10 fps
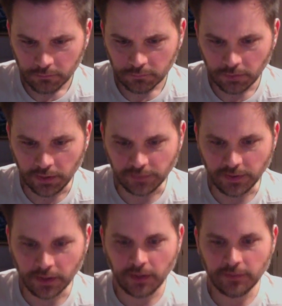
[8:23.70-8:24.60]
and they
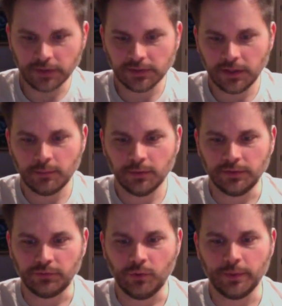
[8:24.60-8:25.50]
talk. He talks a lot about
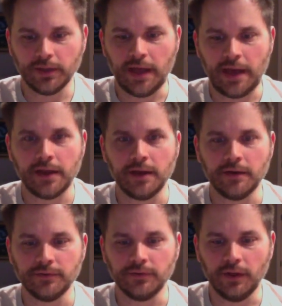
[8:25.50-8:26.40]
these Roman
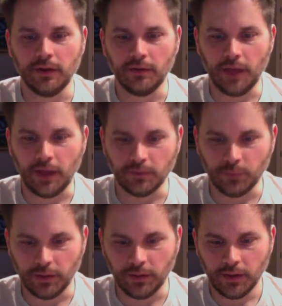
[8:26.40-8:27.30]
gladiators and, and that
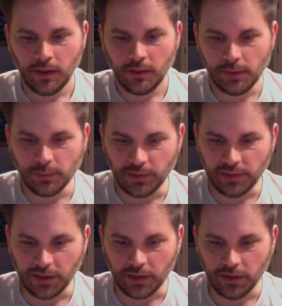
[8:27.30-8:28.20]
when people would
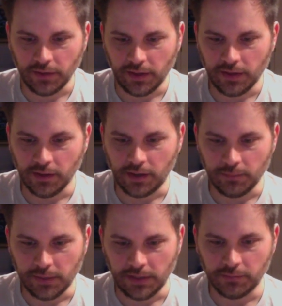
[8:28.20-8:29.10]
think you know they eat a lot of
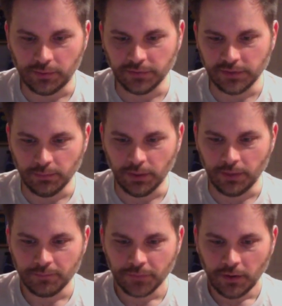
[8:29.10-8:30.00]
meat or protein, but
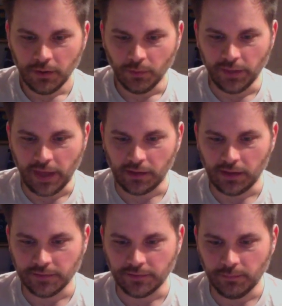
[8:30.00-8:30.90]
when they
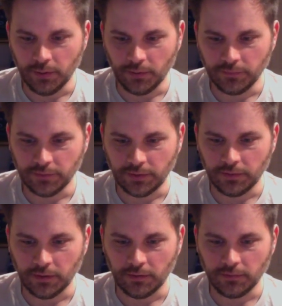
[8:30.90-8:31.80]
analyze their bones, that
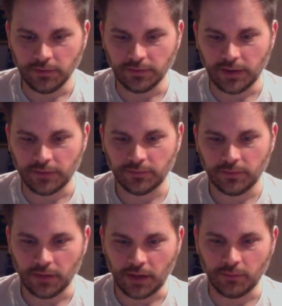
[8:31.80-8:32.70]
the, these guys
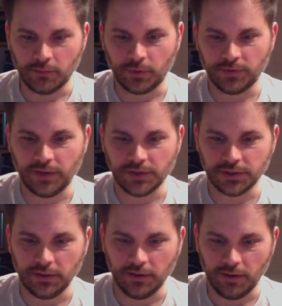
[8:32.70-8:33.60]
a lot of them were
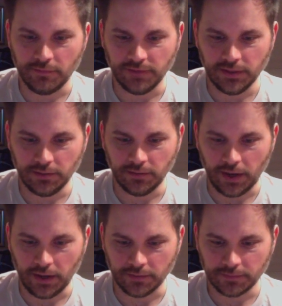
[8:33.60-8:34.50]
essentially uh, vegan
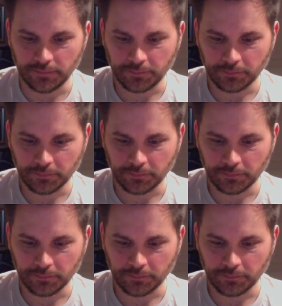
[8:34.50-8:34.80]
diets.